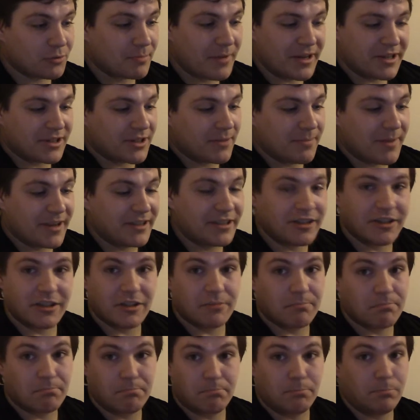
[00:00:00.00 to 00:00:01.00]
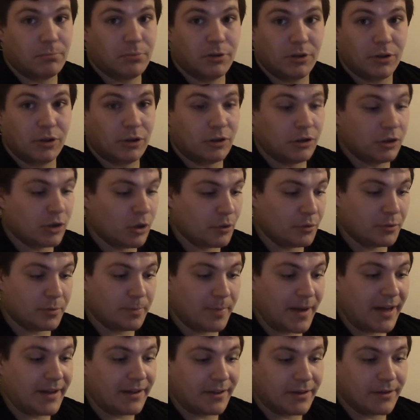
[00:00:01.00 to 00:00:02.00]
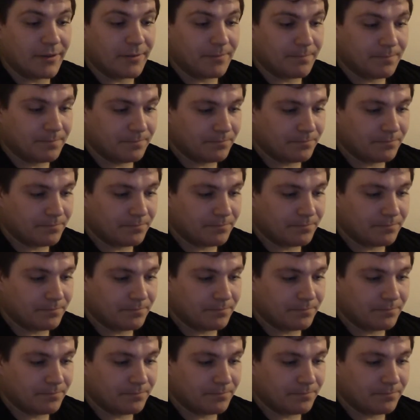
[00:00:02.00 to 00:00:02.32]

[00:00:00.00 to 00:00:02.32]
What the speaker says: makes the medic load better.